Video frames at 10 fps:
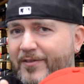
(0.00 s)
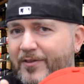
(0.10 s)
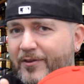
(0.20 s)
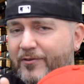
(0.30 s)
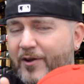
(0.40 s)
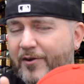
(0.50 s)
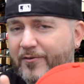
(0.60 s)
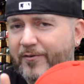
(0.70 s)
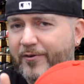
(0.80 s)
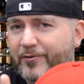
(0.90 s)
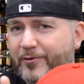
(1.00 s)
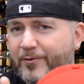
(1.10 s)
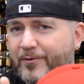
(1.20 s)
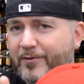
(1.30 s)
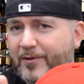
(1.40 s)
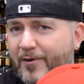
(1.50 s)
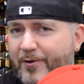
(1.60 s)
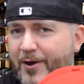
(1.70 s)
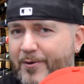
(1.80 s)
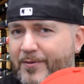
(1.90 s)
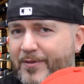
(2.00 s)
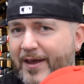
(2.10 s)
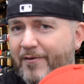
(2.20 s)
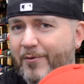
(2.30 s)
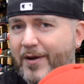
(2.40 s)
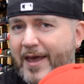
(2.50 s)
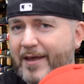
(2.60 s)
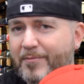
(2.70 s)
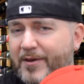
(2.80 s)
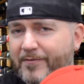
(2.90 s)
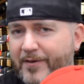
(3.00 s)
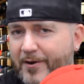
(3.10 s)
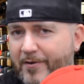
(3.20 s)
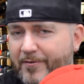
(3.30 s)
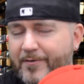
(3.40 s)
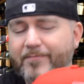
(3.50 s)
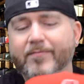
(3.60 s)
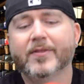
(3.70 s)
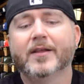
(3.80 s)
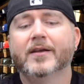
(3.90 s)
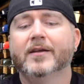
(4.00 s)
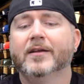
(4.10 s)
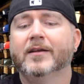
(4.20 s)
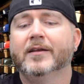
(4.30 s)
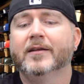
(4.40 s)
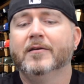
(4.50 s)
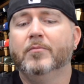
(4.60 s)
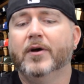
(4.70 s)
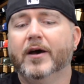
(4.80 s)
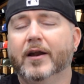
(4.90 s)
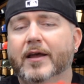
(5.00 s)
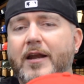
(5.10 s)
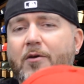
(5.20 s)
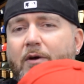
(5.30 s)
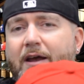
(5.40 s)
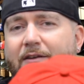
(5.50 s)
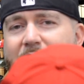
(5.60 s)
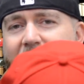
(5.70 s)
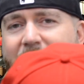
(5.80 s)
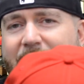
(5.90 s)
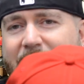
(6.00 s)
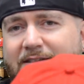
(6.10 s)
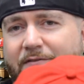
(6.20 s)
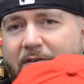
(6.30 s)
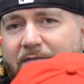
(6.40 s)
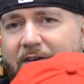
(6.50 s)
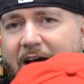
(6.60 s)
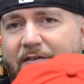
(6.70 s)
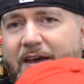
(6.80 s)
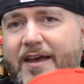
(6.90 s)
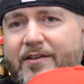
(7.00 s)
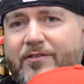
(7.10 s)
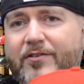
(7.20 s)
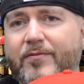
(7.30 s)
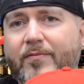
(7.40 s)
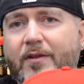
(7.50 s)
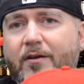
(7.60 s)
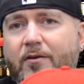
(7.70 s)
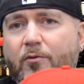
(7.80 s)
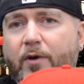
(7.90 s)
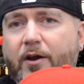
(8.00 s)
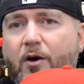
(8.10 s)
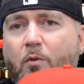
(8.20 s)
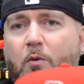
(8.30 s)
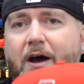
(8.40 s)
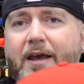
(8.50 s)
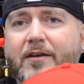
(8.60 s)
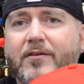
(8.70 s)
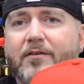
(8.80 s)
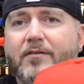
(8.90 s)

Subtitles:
this controversial logo that everyone had a big fit over. But anyways, got this in 7 5/8, red on white,